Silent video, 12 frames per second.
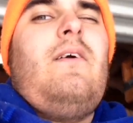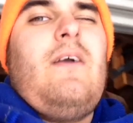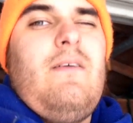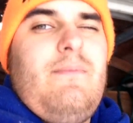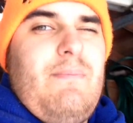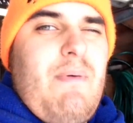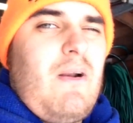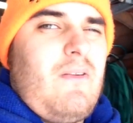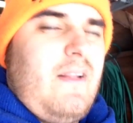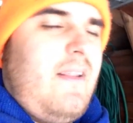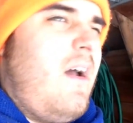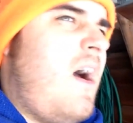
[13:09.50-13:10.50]
know, it would be better
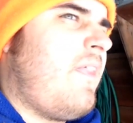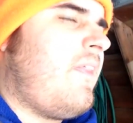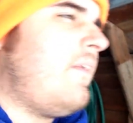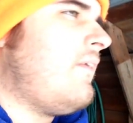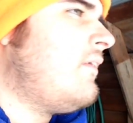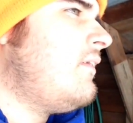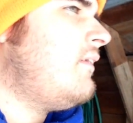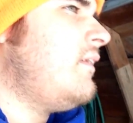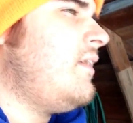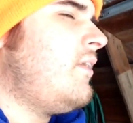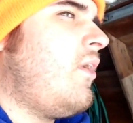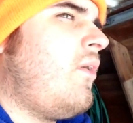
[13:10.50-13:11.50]
than nothing,
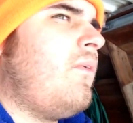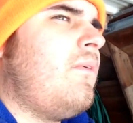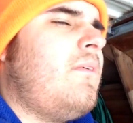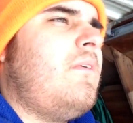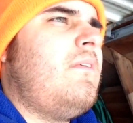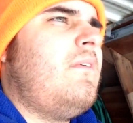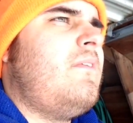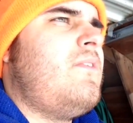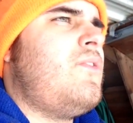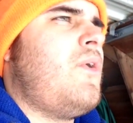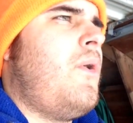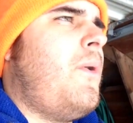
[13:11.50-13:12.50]
you know.
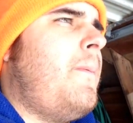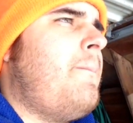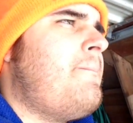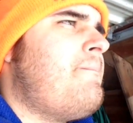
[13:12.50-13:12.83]
So,